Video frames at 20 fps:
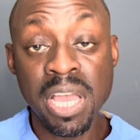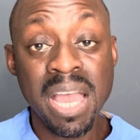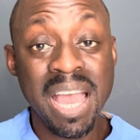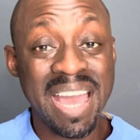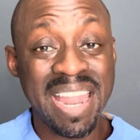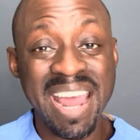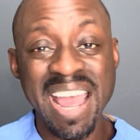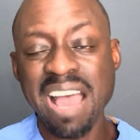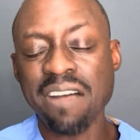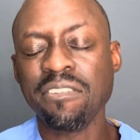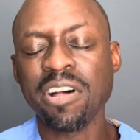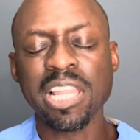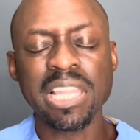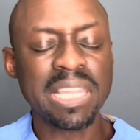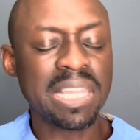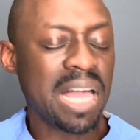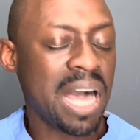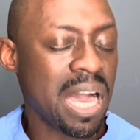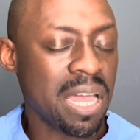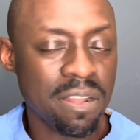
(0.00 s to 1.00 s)
And I have a
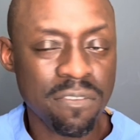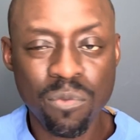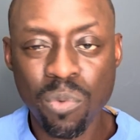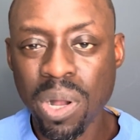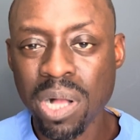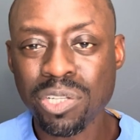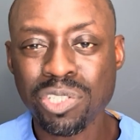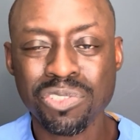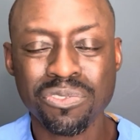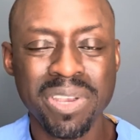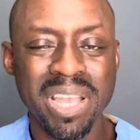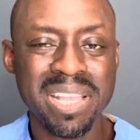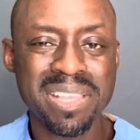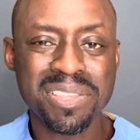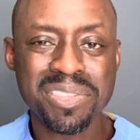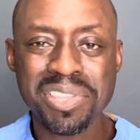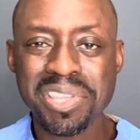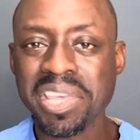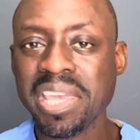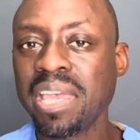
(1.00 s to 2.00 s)
lot of well-trained,
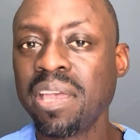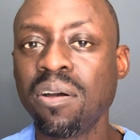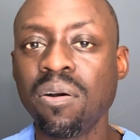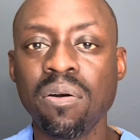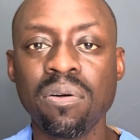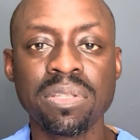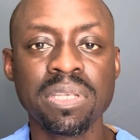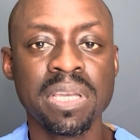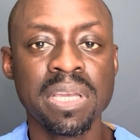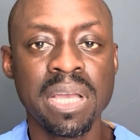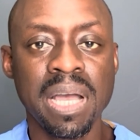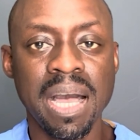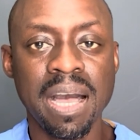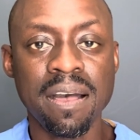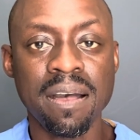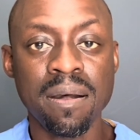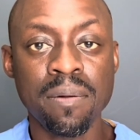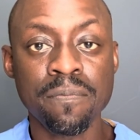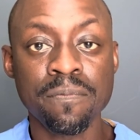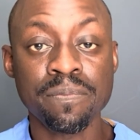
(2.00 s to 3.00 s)
skilled
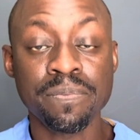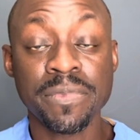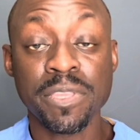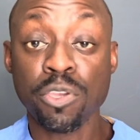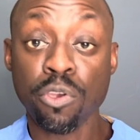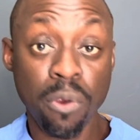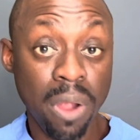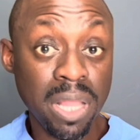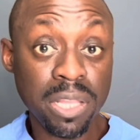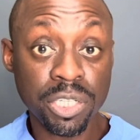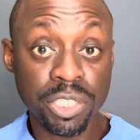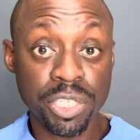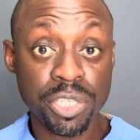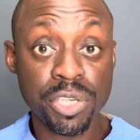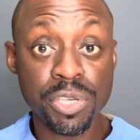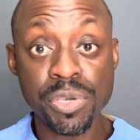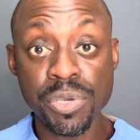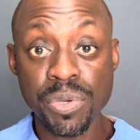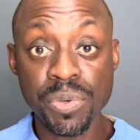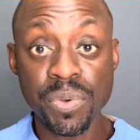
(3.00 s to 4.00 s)
urologists
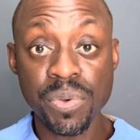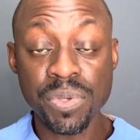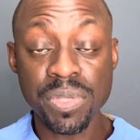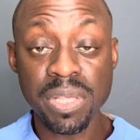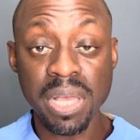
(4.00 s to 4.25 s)
who